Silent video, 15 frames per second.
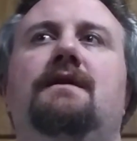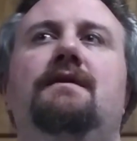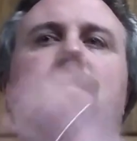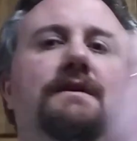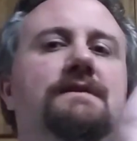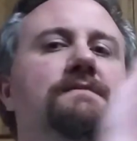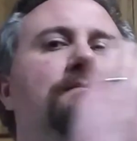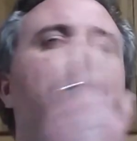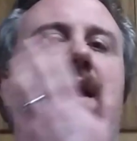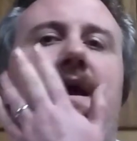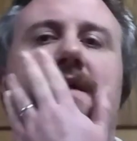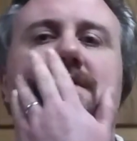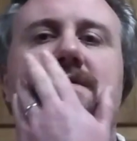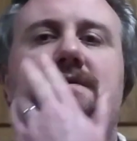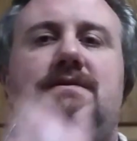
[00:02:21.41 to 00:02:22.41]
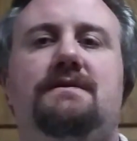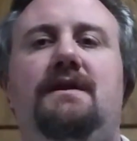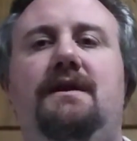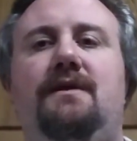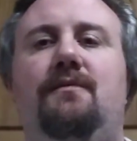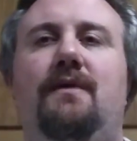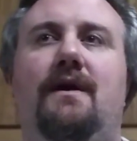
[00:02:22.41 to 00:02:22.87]
These masks
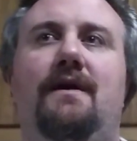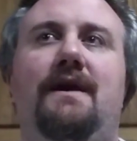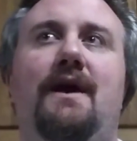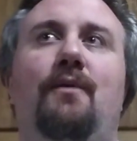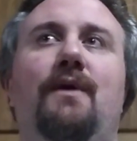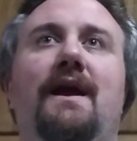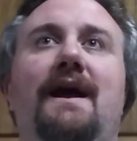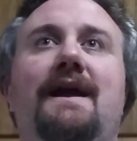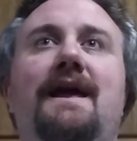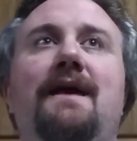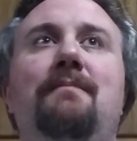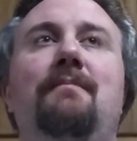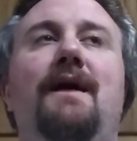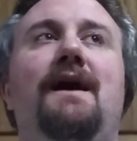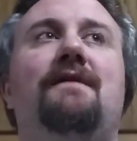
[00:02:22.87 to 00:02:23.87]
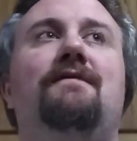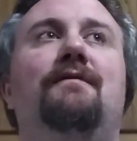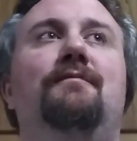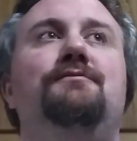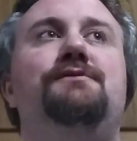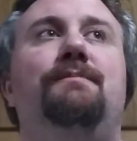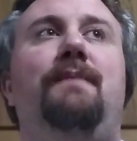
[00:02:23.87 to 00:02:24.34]
that you wear. Now, when I came back
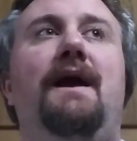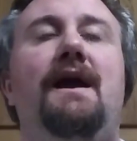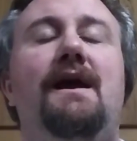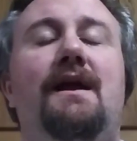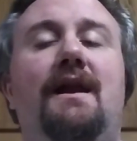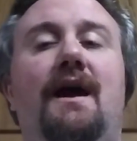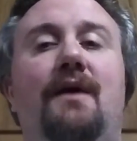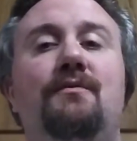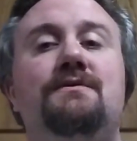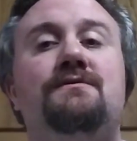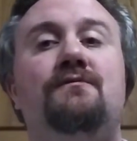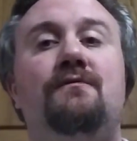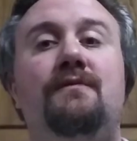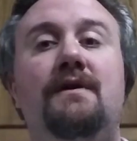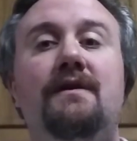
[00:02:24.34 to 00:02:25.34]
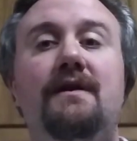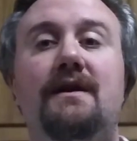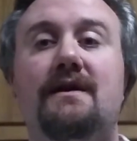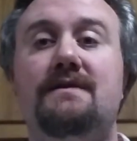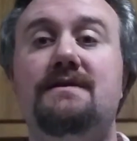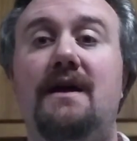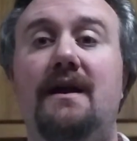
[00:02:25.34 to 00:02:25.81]
from Japan, I was really
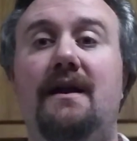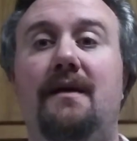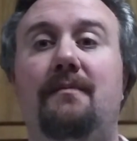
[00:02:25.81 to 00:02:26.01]
excited.